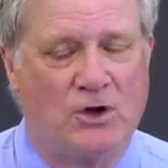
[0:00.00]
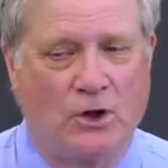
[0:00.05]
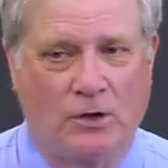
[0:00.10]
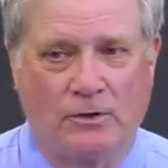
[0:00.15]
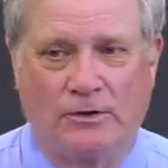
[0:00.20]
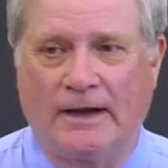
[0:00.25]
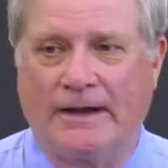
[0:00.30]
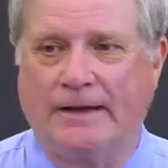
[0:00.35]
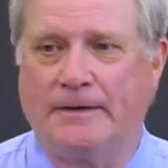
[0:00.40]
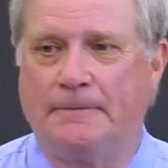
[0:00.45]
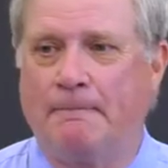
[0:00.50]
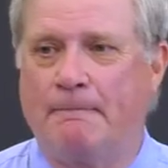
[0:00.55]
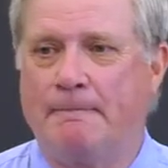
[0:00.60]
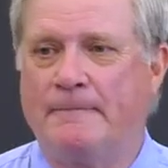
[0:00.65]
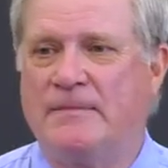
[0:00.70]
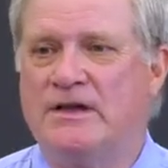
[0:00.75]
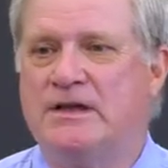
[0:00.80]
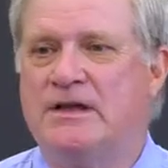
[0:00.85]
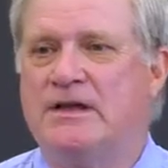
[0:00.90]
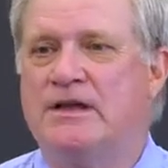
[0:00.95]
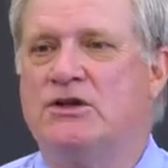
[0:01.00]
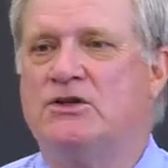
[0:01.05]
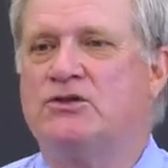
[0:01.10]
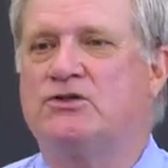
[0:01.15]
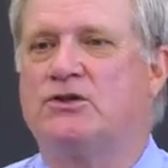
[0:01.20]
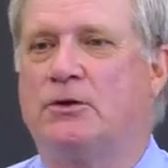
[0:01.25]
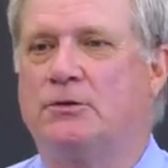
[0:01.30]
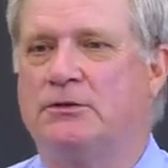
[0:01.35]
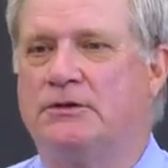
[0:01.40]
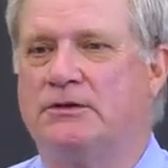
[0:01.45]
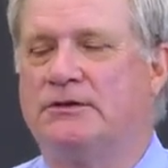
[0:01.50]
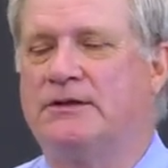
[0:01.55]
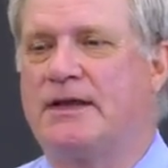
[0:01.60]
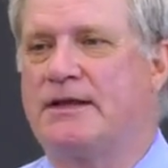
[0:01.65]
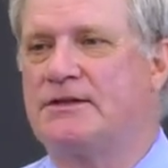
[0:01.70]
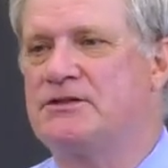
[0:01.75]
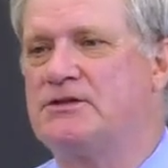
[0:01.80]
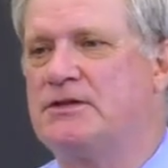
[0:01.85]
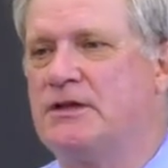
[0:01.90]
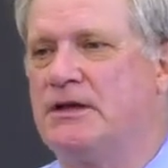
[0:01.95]
All right. So
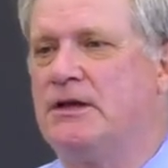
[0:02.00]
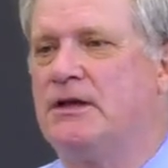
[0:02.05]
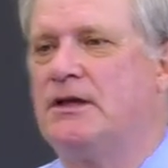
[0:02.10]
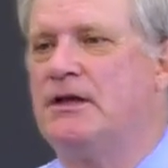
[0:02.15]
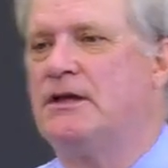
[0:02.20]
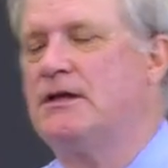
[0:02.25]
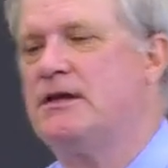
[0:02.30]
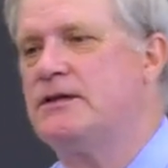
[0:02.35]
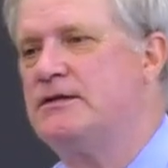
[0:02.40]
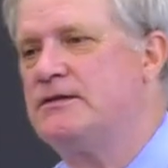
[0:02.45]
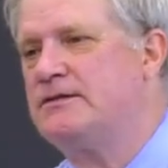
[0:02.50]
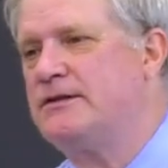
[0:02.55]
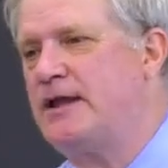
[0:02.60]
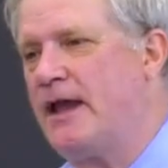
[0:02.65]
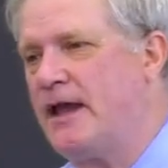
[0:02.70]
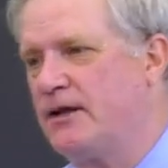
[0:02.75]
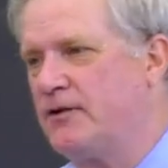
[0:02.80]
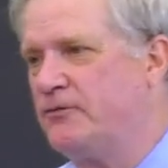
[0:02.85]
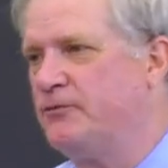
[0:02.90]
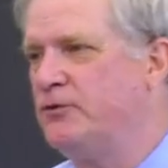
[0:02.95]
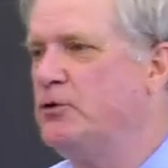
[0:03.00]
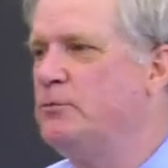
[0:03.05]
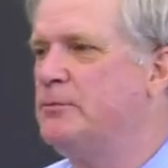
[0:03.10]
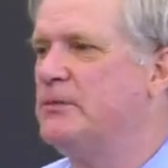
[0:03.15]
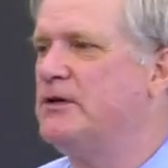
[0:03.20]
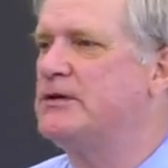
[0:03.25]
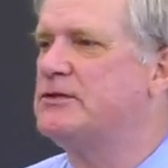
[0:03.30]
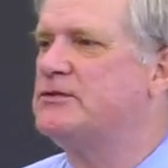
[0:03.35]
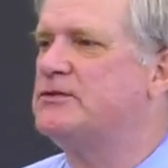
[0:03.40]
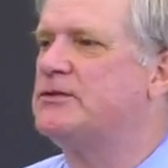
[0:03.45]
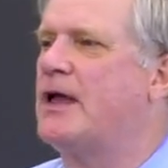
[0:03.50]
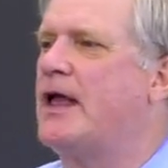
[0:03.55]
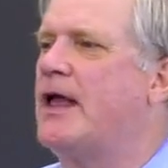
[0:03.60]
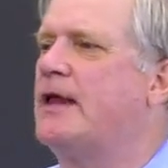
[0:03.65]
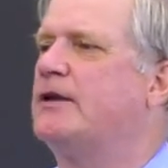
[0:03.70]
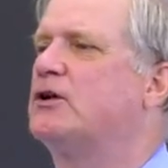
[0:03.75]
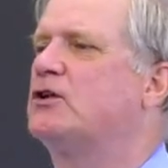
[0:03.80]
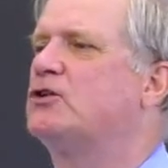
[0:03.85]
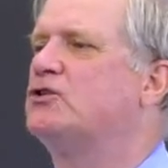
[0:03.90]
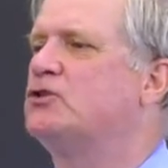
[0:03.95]
let's take a few minutes
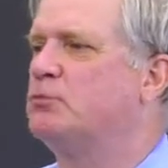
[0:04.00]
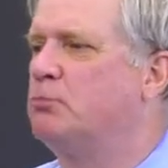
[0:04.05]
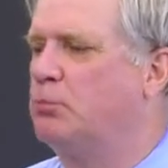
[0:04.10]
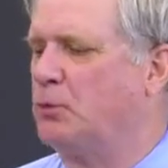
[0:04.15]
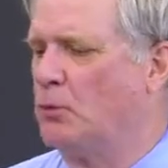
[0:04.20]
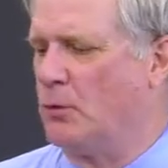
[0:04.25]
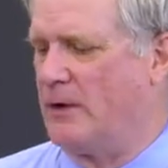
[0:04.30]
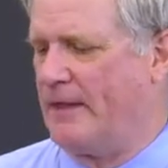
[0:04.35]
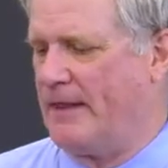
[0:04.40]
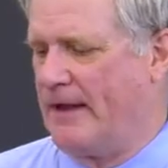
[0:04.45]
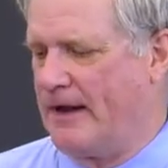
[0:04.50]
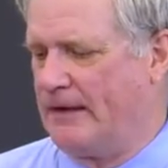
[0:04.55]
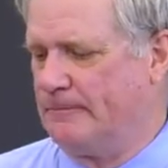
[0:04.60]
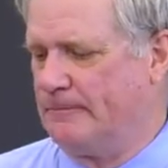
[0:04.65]
and explore.